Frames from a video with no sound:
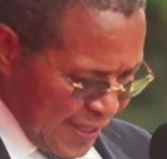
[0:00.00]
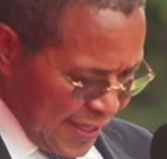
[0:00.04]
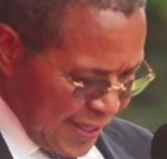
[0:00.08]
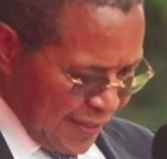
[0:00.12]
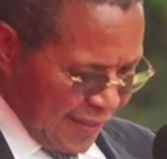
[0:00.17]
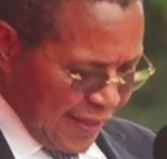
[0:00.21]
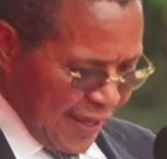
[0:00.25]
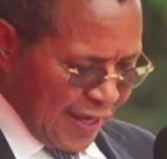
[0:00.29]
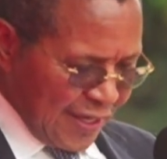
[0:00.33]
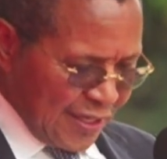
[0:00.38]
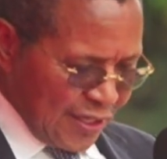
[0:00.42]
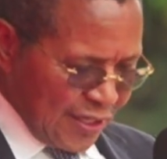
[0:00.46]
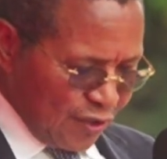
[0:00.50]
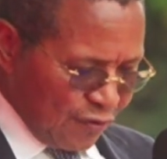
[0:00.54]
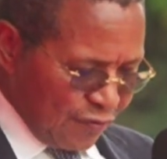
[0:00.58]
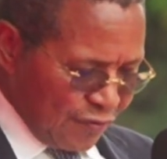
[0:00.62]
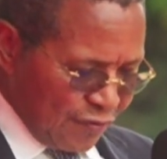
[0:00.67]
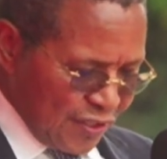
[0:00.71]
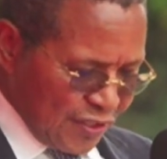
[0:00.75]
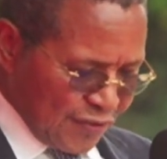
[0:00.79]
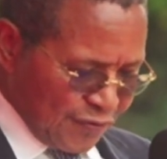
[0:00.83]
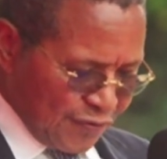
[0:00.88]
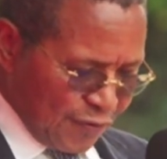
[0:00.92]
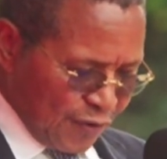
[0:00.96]
The idea of
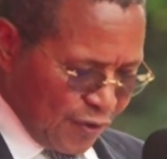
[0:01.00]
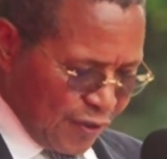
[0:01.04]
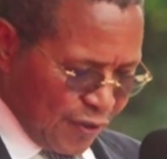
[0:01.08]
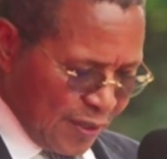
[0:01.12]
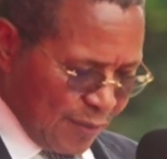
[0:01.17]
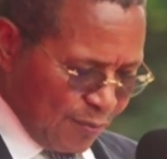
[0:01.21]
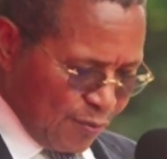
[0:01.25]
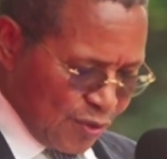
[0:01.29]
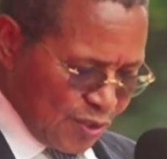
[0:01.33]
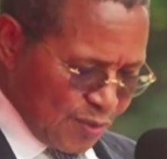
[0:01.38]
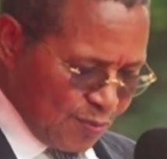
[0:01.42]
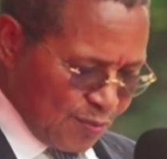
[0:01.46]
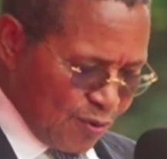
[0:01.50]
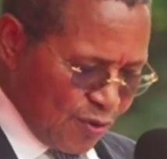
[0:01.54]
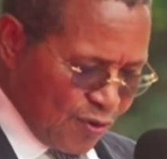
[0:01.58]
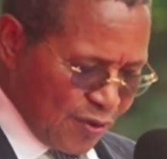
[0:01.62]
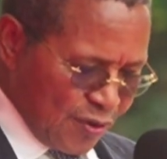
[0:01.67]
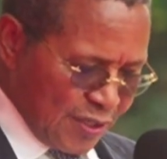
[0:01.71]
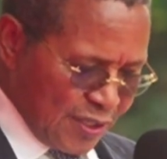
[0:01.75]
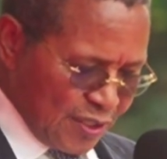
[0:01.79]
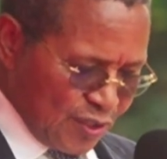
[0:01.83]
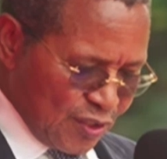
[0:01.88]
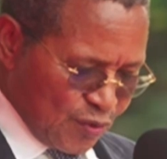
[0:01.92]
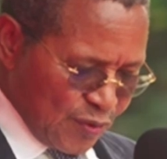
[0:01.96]
this forum was
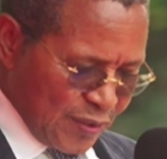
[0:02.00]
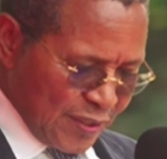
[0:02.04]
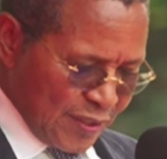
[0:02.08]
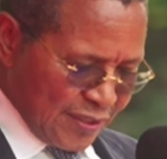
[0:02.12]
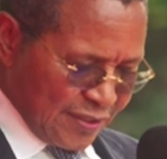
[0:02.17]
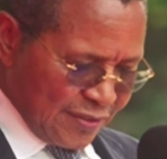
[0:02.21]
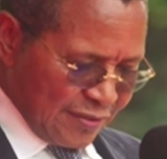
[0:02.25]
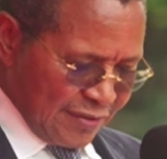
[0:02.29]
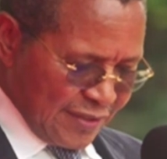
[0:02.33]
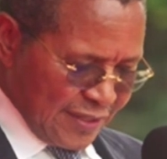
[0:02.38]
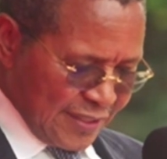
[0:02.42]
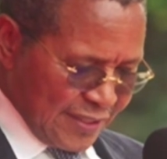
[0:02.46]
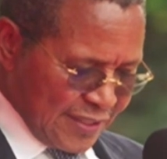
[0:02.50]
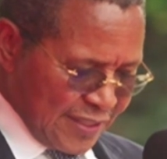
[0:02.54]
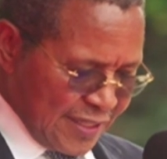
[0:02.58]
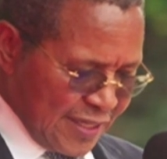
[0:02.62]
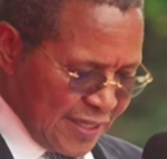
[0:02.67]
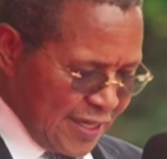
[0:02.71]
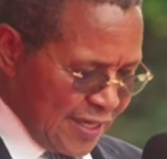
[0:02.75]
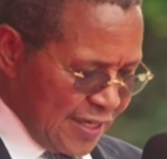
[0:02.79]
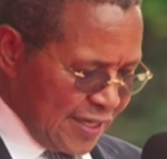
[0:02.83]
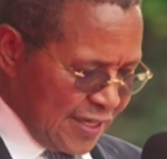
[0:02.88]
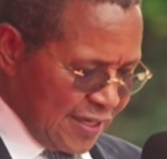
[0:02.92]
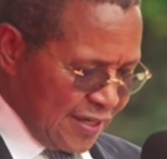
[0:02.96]
born in
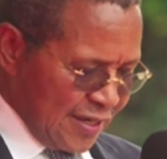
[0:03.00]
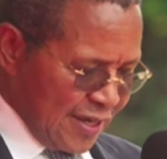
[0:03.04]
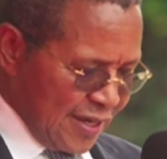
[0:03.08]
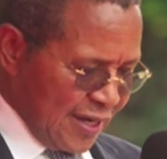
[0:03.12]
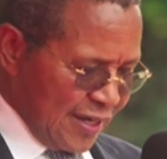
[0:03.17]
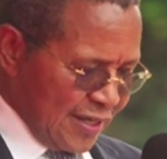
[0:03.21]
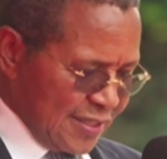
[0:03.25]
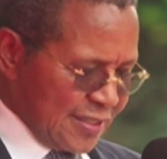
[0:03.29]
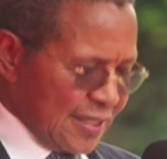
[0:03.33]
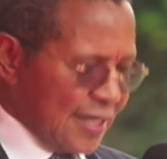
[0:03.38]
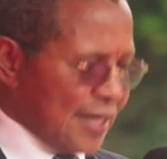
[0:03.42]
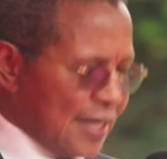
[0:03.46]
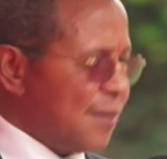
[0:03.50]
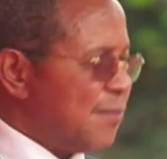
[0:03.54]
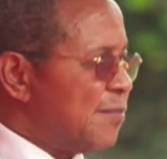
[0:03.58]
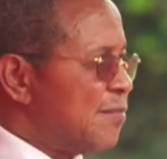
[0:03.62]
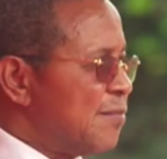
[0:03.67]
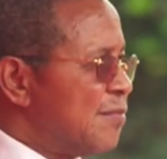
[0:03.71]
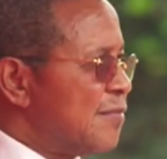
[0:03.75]
2013 in Dar es Salaam,